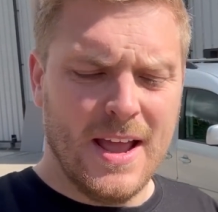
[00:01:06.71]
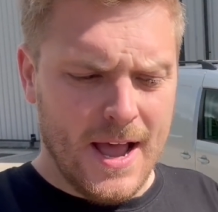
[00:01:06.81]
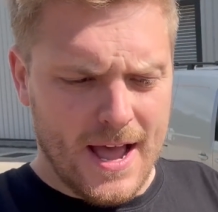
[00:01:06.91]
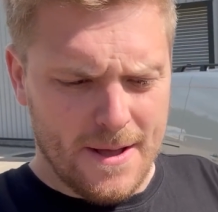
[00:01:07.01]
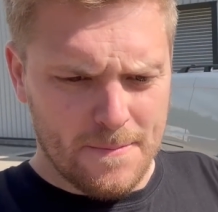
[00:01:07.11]

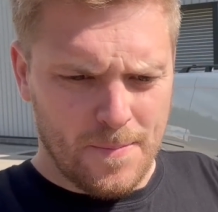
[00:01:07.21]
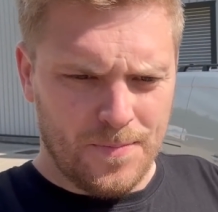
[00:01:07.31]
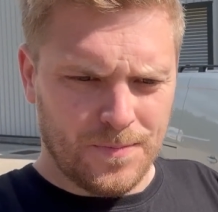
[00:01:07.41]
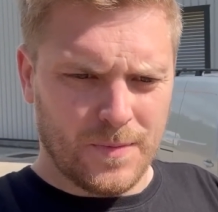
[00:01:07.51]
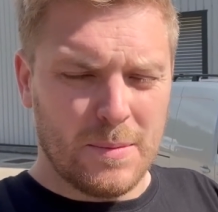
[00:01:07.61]

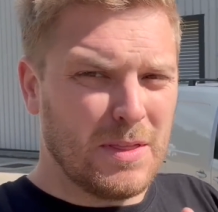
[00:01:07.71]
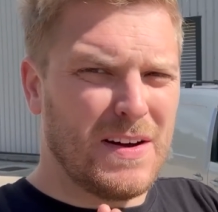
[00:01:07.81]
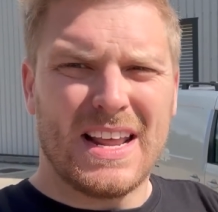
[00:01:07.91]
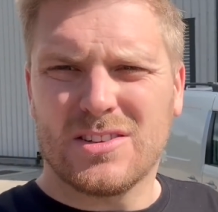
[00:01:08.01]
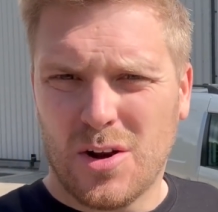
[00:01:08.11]
But the
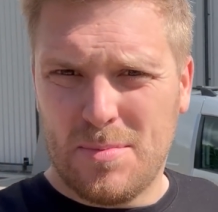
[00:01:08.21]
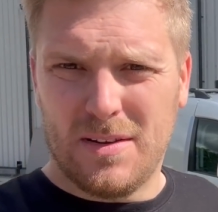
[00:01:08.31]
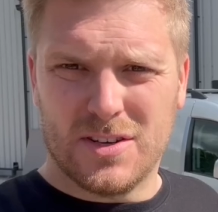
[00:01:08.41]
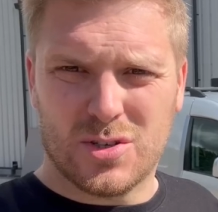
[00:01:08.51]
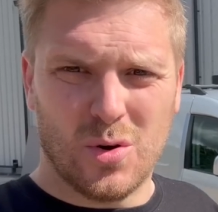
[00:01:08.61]
van has got a bit of
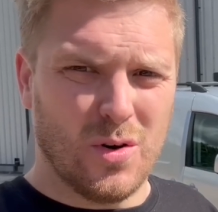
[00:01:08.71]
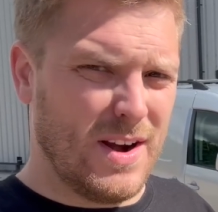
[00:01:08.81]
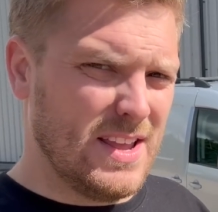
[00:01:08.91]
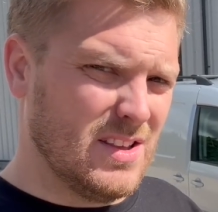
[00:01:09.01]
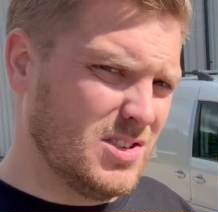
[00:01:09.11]
a story.
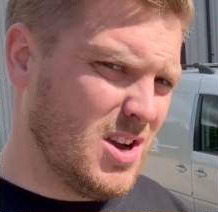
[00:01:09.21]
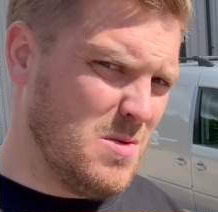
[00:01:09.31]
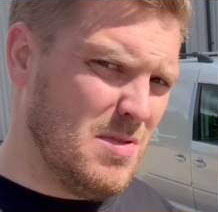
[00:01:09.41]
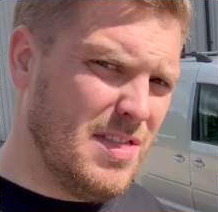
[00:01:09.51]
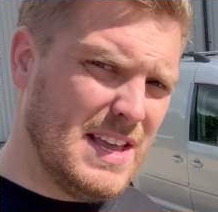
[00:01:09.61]
So
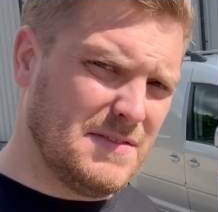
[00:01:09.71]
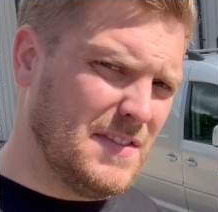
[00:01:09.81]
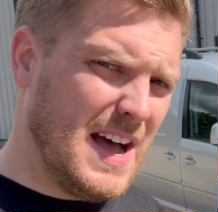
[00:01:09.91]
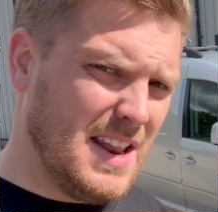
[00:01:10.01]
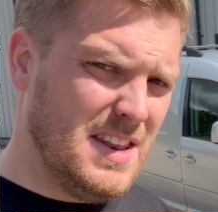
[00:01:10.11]
this
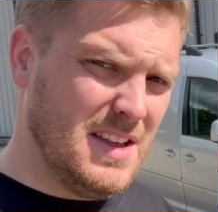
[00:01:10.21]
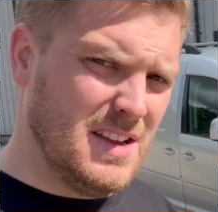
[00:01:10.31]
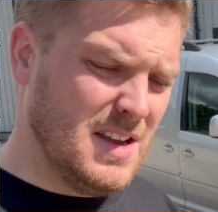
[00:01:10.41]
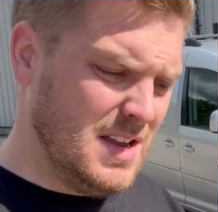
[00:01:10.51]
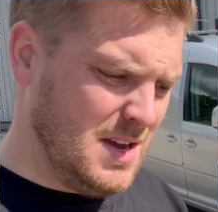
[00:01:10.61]
van
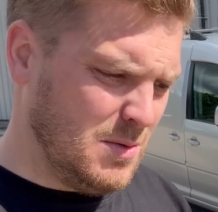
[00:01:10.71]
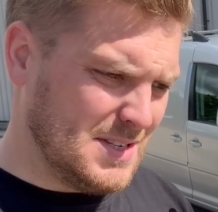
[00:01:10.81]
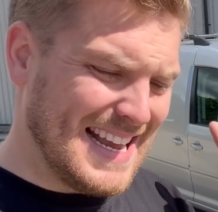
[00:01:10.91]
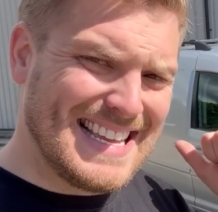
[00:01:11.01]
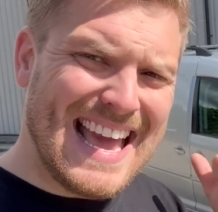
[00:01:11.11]
was
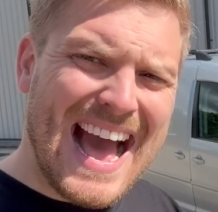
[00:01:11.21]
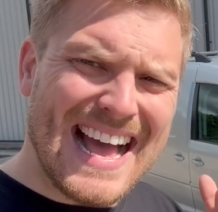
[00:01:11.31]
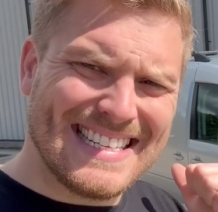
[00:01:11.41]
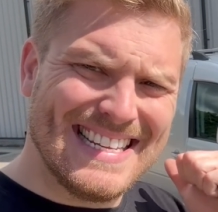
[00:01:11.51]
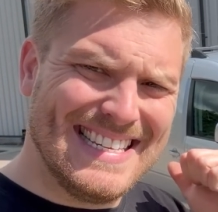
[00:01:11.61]
a
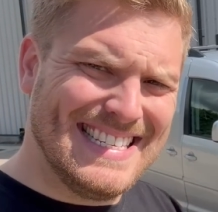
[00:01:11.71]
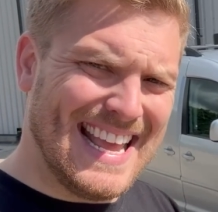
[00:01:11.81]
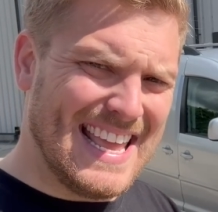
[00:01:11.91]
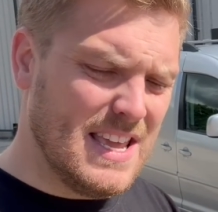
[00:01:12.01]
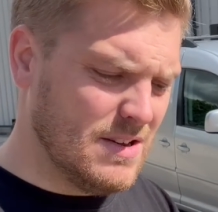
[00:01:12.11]
Cat
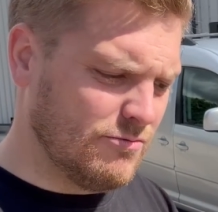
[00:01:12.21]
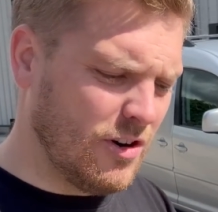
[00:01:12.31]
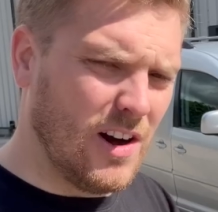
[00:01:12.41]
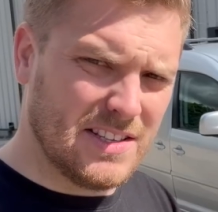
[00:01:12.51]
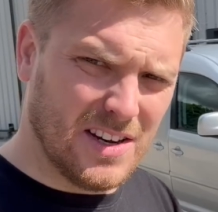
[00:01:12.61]
D
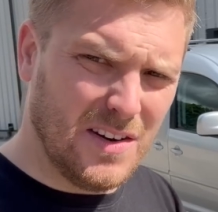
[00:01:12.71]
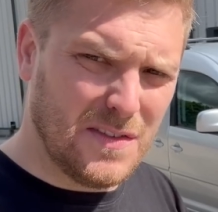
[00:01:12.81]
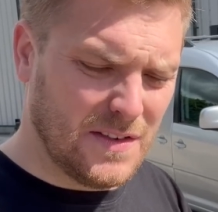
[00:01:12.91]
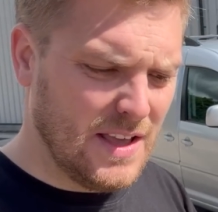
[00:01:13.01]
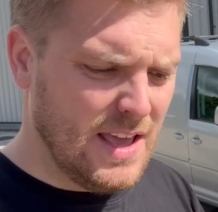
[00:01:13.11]

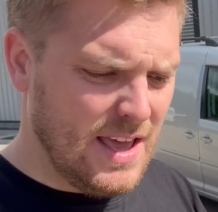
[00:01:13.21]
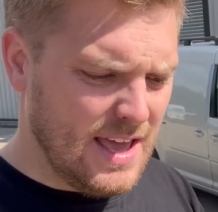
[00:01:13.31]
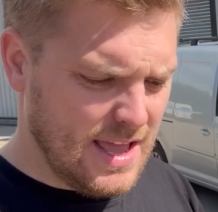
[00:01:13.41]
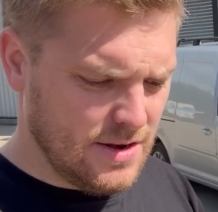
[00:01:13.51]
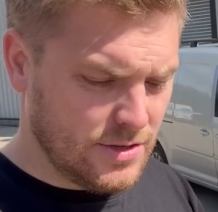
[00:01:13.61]
write-off
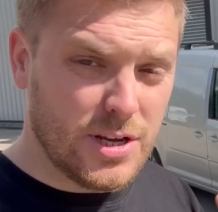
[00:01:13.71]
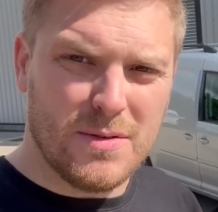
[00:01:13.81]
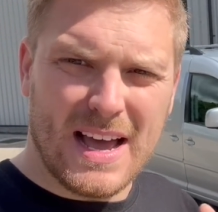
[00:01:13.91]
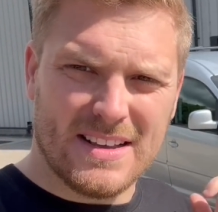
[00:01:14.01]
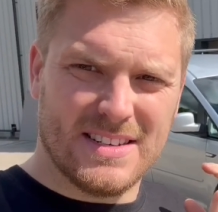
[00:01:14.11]
in
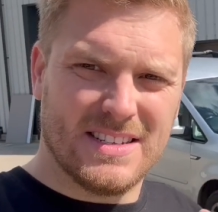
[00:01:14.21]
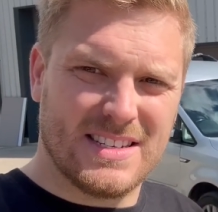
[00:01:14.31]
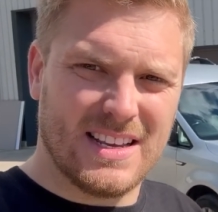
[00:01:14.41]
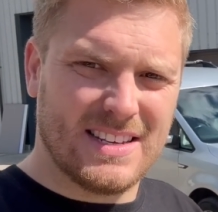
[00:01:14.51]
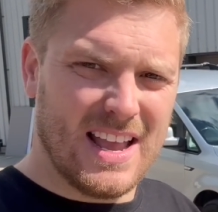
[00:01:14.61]

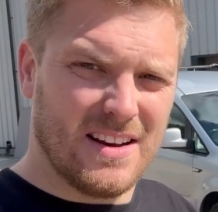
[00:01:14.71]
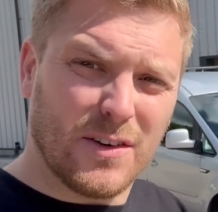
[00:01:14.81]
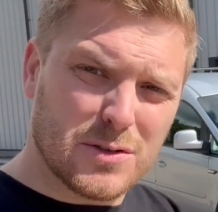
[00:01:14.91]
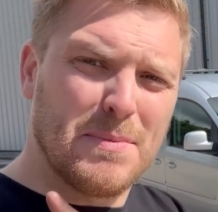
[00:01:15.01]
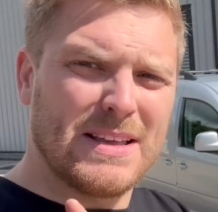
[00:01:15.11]
2016. I've got
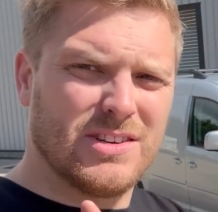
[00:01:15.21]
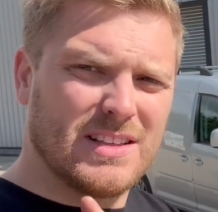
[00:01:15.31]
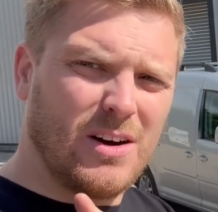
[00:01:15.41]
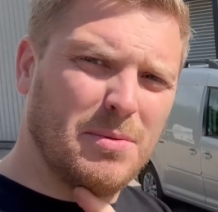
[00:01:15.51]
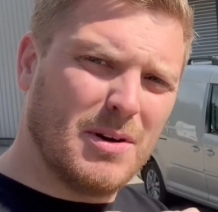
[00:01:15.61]
some pictures that
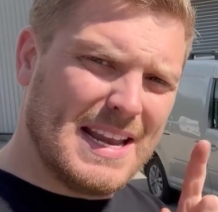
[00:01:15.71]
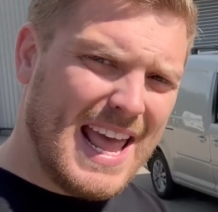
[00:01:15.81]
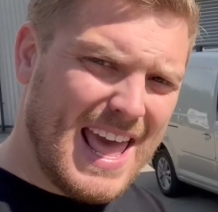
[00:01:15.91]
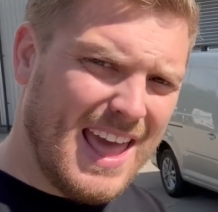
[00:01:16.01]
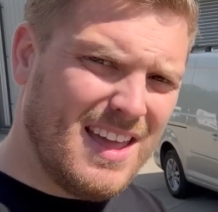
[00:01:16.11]
I'll put in
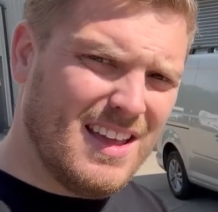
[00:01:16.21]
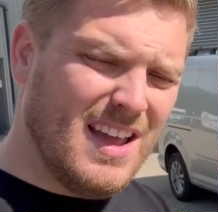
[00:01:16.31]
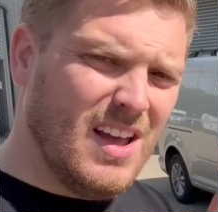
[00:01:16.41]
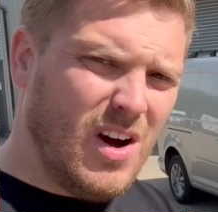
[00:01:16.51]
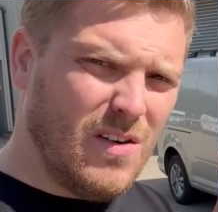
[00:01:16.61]
here
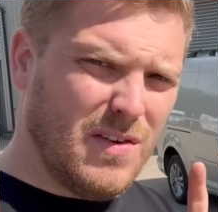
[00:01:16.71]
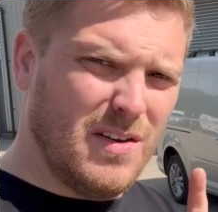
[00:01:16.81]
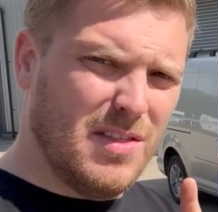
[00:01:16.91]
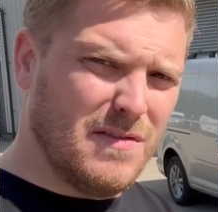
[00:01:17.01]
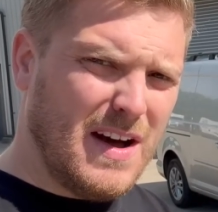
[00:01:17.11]
of
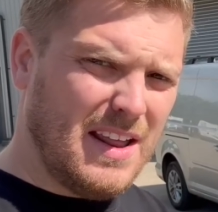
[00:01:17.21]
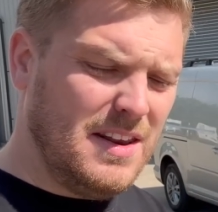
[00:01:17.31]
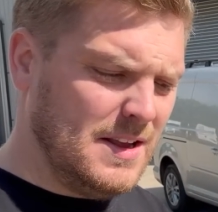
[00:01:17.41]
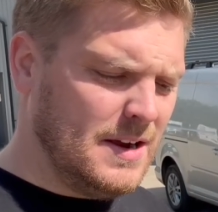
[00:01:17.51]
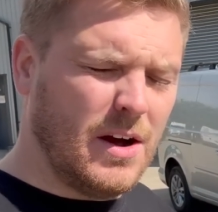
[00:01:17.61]
the van.
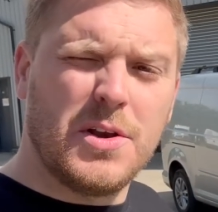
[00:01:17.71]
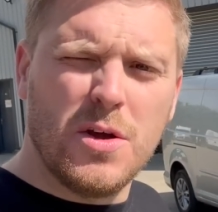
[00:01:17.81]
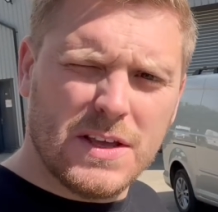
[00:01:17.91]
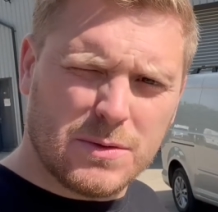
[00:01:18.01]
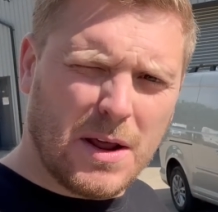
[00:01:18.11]
I knew
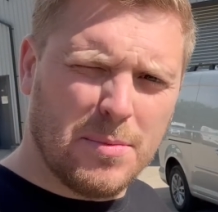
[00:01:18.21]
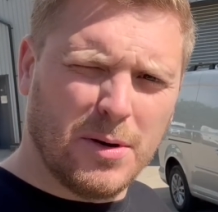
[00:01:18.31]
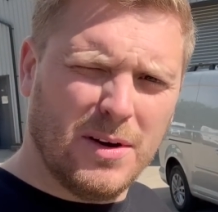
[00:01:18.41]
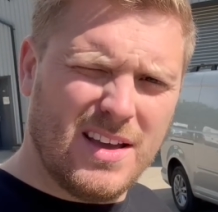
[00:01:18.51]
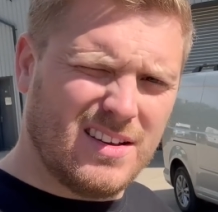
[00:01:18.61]
this when I
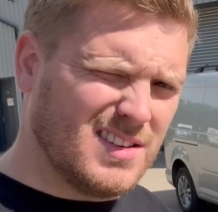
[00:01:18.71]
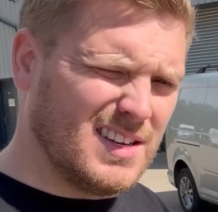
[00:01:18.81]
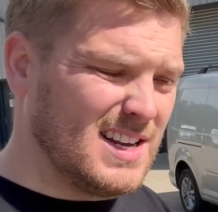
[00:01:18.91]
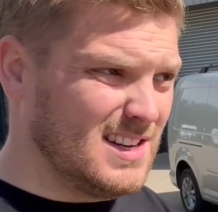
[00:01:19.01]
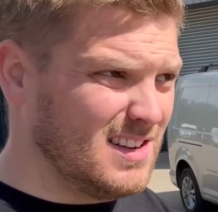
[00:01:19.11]
bought it because I
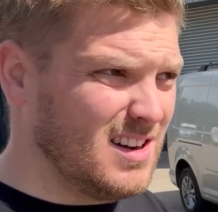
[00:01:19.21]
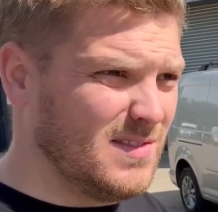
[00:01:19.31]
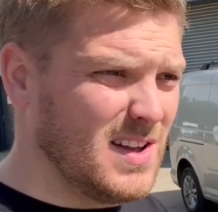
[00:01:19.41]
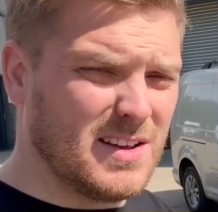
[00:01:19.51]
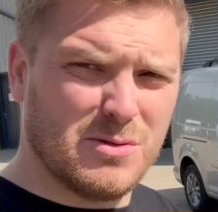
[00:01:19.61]
did a Car
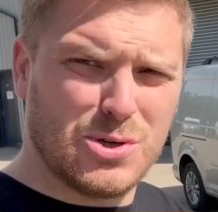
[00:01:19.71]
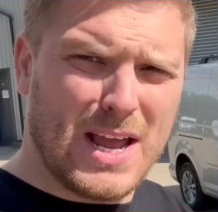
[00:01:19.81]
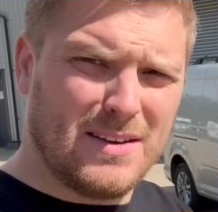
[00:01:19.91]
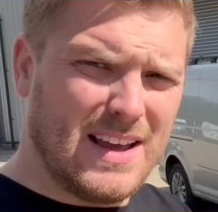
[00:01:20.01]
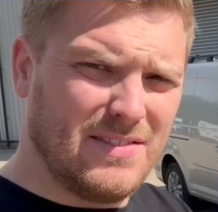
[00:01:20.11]
Vertical
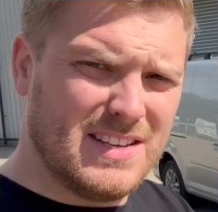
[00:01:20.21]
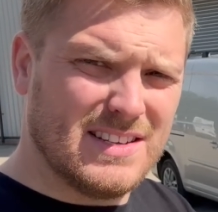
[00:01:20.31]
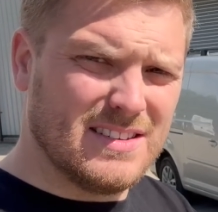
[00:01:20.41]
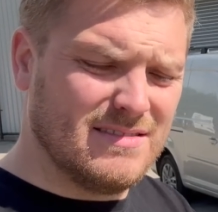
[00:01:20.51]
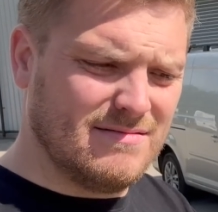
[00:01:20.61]
check. Now this
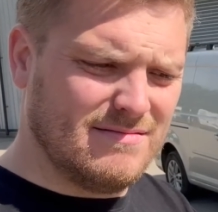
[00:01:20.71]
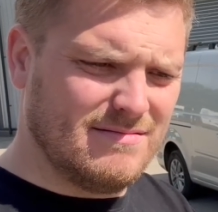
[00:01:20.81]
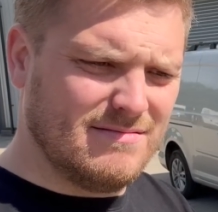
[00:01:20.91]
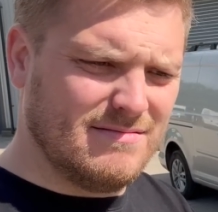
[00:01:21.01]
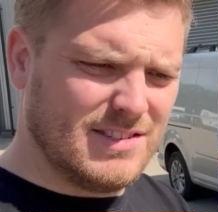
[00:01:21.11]
isn't
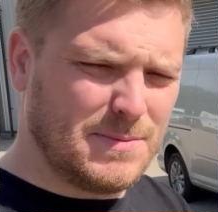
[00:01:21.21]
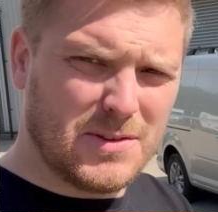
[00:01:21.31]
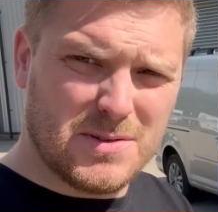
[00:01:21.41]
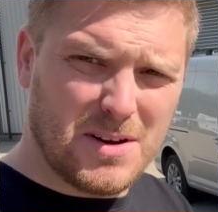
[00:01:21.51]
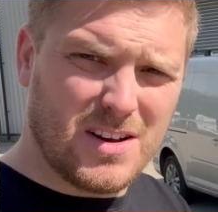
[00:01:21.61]

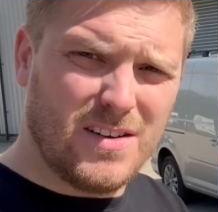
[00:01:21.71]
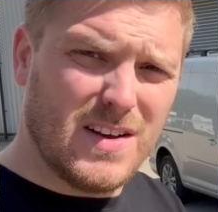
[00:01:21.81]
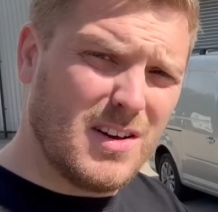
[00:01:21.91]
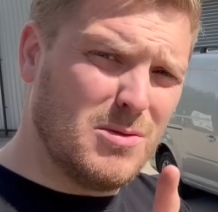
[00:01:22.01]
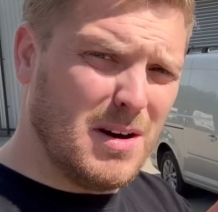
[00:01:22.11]
sponsored by Car
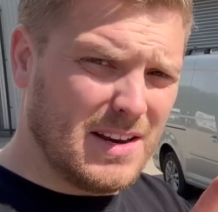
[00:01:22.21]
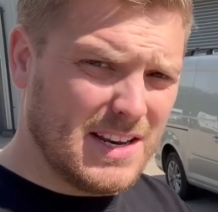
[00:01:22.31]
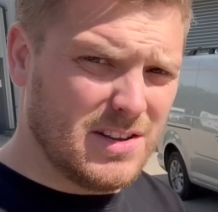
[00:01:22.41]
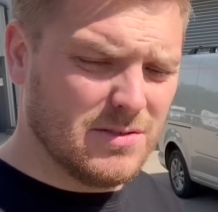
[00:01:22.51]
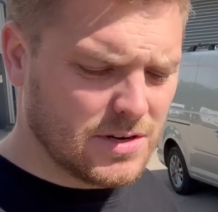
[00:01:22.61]
Vertical, but I
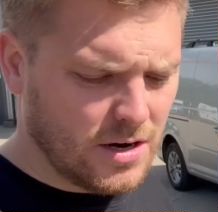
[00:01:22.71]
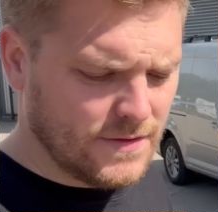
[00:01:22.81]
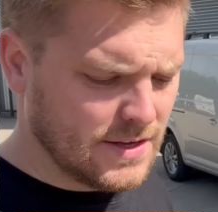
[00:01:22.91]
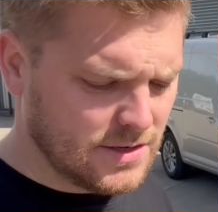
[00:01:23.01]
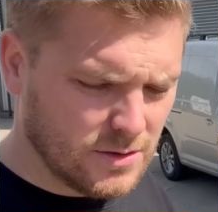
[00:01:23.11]
did use Car
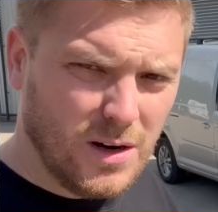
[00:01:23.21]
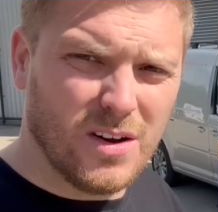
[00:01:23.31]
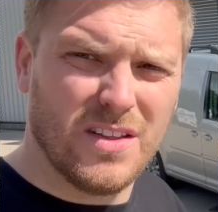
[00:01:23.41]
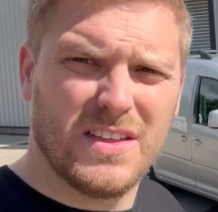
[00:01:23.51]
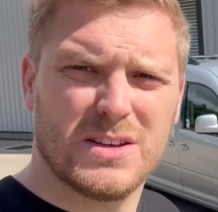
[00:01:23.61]
Vertical
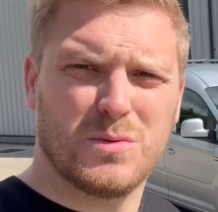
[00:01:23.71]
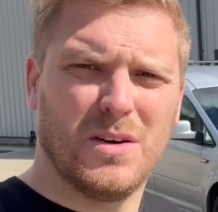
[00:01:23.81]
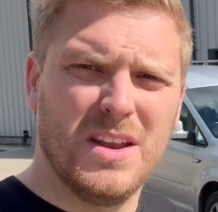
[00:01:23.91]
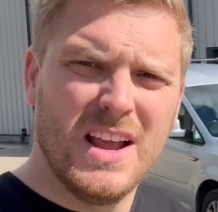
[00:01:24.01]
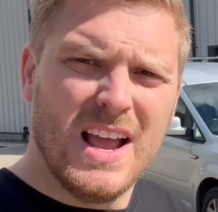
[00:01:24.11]
on this one.